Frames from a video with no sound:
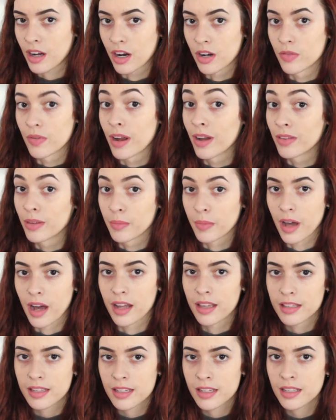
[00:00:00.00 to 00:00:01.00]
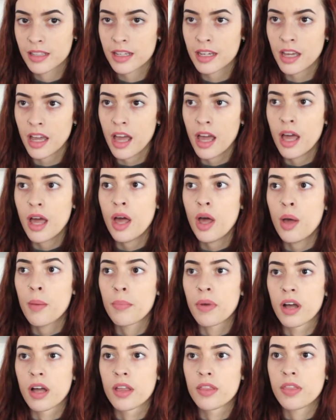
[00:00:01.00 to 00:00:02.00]
are around them constantly,
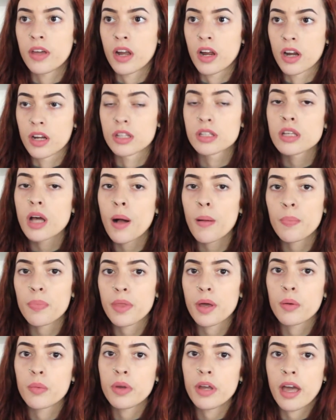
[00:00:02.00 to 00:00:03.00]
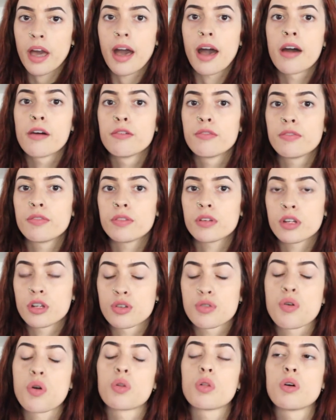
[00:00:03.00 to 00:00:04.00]
but there are some that we have
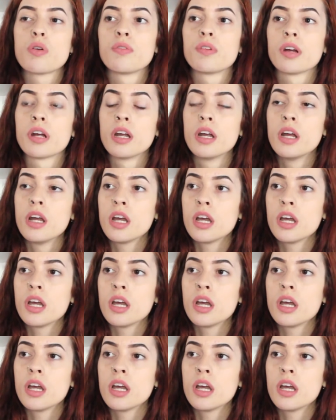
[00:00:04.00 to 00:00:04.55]
control over.